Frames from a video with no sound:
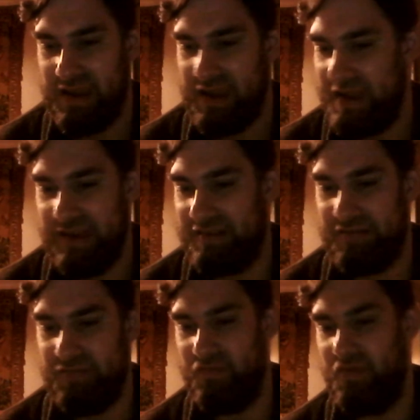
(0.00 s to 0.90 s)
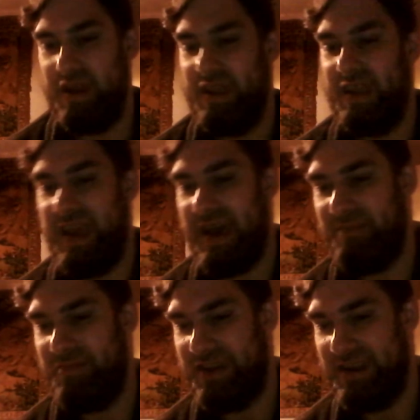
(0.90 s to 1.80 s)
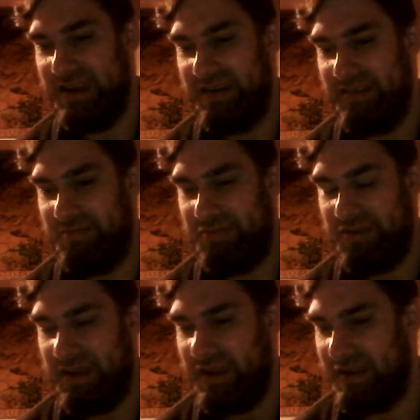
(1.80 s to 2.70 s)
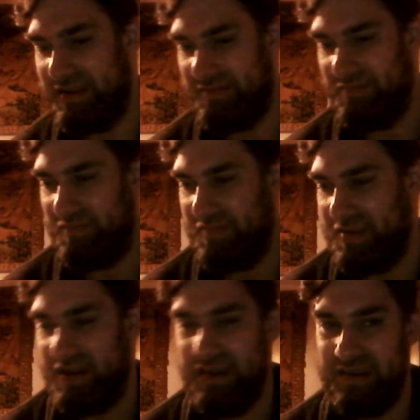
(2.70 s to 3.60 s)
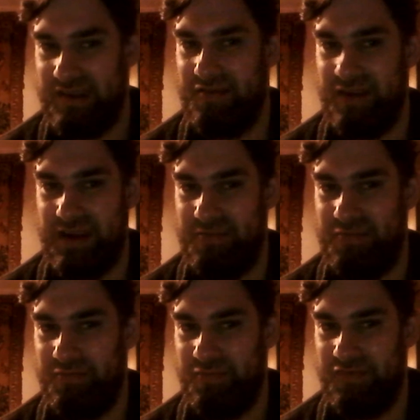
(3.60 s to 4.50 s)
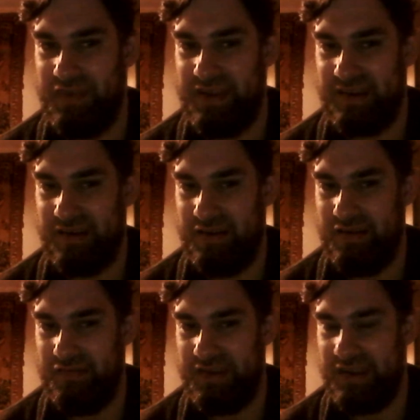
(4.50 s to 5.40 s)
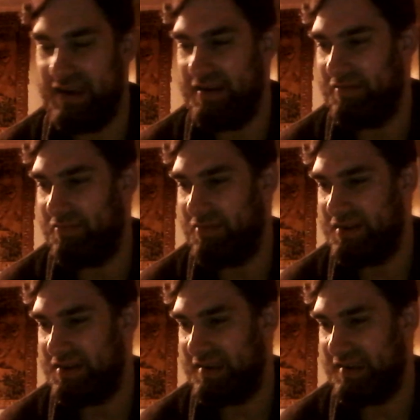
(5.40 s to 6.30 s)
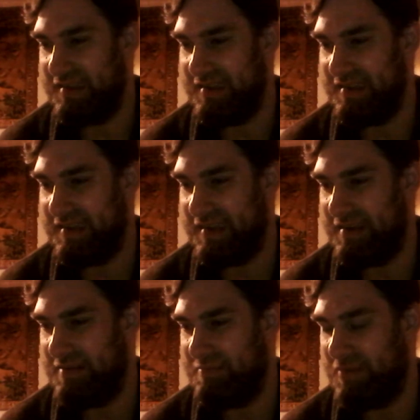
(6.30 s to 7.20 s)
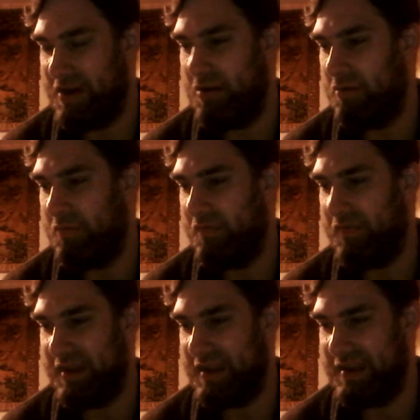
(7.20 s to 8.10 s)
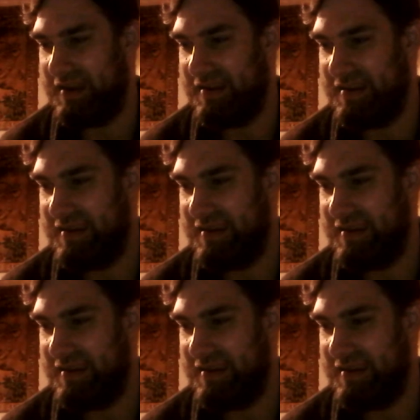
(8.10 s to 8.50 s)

he's really hamming it up. So we open with this kind of setup, which is this whole thing,